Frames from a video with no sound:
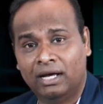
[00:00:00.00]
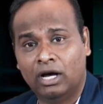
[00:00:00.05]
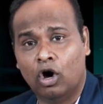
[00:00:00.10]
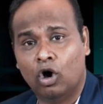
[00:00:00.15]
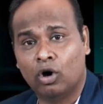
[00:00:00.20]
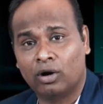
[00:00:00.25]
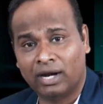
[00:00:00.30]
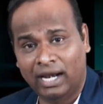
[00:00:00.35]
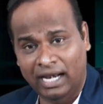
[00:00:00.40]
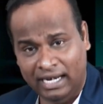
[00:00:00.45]

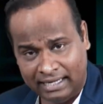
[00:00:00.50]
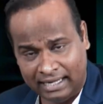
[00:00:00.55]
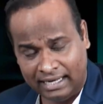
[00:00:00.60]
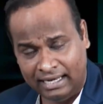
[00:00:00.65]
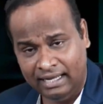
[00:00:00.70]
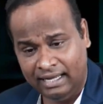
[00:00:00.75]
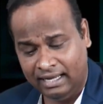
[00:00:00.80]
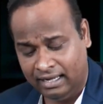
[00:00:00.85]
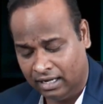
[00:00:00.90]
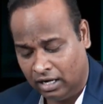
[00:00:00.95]
or
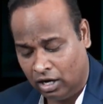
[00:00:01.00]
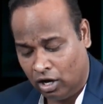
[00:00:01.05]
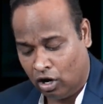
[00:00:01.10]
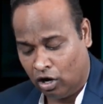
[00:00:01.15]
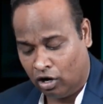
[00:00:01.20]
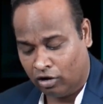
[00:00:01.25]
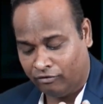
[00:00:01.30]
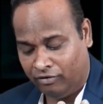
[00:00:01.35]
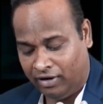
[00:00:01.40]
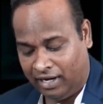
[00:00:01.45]
Italy,
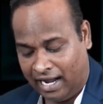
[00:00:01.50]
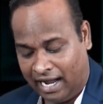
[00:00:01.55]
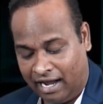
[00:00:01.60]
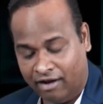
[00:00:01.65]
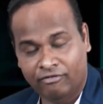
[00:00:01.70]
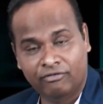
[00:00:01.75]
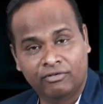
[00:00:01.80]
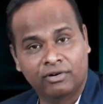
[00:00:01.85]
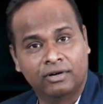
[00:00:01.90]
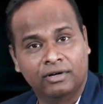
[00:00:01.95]
or we have
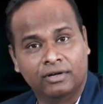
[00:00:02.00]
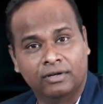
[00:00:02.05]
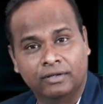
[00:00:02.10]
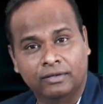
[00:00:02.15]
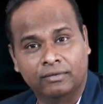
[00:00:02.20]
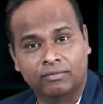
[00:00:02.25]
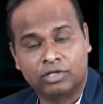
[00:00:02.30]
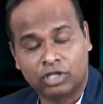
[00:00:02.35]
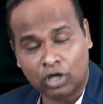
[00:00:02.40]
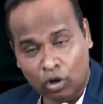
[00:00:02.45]

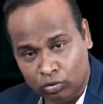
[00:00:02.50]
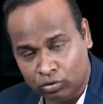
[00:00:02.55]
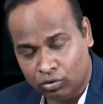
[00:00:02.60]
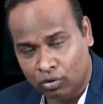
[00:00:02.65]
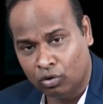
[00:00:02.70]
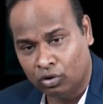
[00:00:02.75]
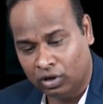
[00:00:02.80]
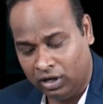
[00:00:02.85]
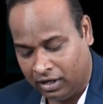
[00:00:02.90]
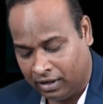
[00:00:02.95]
South
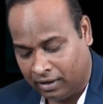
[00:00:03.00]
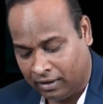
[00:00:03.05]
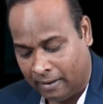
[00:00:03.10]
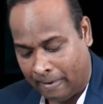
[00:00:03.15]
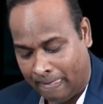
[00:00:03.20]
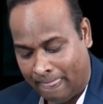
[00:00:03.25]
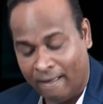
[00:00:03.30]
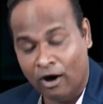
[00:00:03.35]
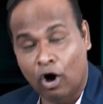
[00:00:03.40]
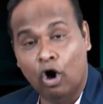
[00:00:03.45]
Korea
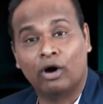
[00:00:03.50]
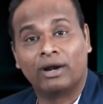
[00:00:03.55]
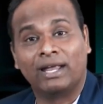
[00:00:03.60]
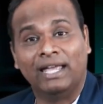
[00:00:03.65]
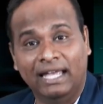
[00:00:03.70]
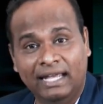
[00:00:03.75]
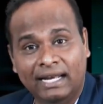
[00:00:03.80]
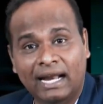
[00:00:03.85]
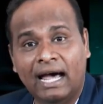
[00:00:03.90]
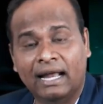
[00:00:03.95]
or
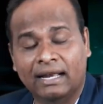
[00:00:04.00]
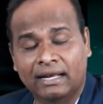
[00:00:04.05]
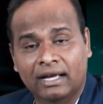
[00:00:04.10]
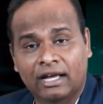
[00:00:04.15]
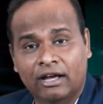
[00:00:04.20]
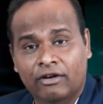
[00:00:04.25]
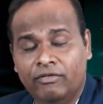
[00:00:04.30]
Iran.